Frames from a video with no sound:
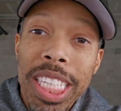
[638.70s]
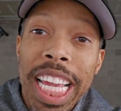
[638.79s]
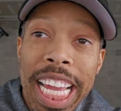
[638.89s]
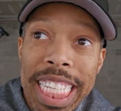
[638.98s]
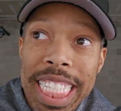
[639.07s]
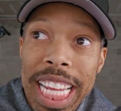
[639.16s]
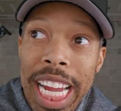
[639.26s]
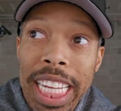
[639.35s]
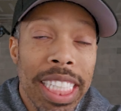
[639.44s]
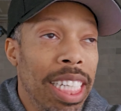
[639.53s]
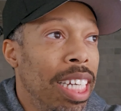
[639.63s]

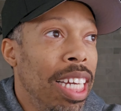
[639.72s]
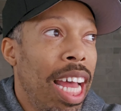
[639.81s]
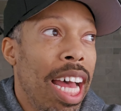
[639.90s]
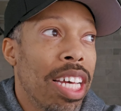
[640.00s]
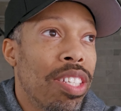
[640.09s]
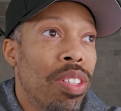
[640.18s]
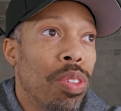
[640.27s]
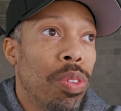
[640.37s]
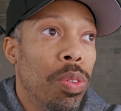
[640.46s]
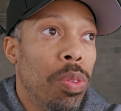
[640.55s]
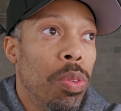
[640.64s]
insight as
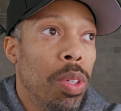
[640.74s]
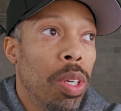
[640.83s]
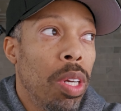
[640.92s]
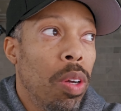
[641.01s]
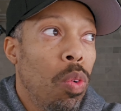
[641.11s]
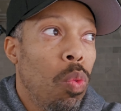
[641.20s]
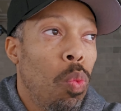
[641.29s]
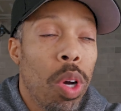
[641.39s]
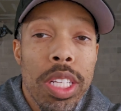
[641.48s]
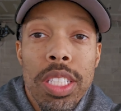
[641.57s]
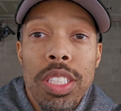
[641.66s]
to
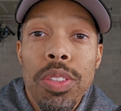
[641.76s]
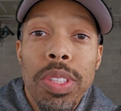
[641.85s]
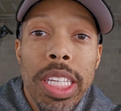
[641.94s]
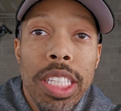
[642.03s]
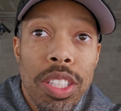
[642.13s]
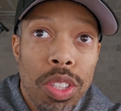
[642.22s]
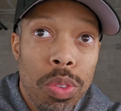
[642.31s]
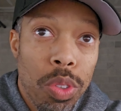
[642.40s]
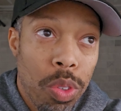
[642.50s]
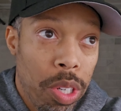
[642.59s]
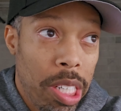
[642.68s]
what you need to do
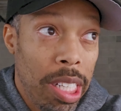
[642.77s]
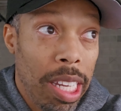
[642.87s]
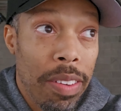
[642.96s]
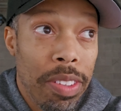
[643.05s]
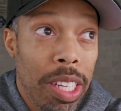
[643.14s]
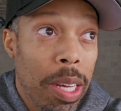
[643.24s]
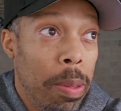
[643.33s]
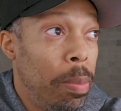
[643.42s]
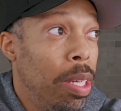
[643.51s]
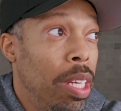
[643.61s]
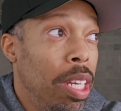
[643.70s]
in order to level up
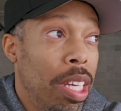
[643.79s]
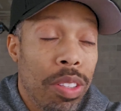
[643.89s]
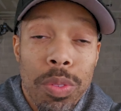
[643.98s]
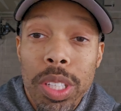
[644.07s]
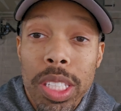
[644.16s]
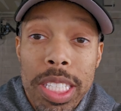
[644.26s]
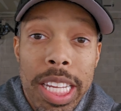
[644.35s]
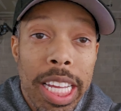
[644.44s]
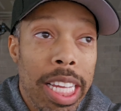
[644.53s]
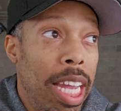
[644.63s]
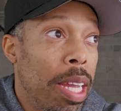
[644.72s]
in the real
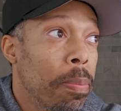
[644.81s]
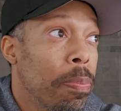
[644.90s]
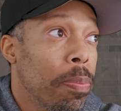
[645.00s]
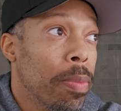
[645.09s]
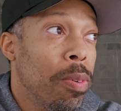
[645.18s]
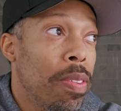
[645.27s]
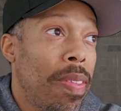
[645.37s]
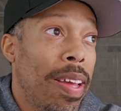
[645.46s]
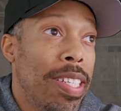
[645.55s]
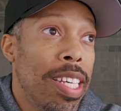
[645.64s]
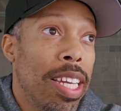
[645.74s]
estate game. With
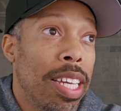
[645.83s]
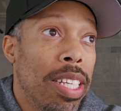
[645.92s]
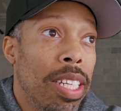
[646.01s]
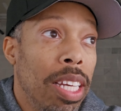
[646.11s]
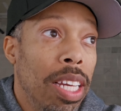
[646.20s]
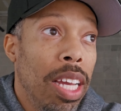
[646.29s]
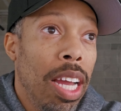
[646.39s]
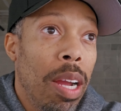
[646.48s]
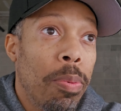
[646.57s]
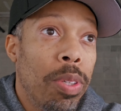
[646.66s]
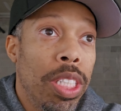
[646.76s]
that said,
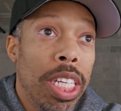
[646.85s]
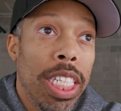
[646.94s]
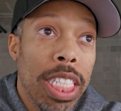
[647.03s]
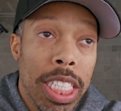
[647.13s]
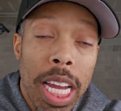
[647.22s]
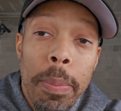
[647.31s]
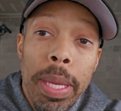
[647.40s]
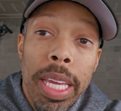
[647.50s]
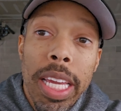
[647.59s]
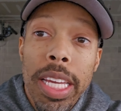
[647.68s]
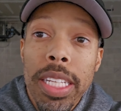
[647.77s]
I appreciate you chiming
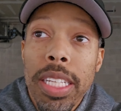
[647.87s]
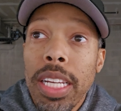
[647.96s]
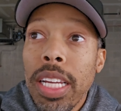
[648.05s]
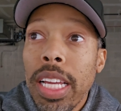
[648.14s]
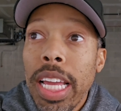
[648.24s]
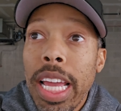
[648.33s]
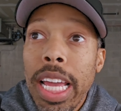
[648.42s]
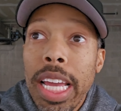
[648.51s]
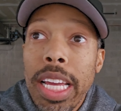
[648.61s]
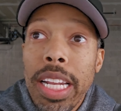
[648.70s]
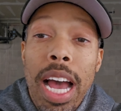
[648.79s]
in,
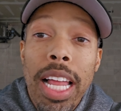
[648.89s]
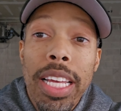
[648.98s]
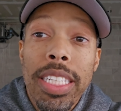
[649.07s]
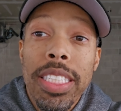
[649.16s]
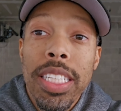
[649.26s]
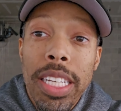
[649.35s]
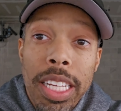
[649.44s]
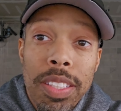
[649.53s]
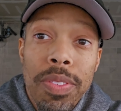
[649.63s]
and I'll at you in the next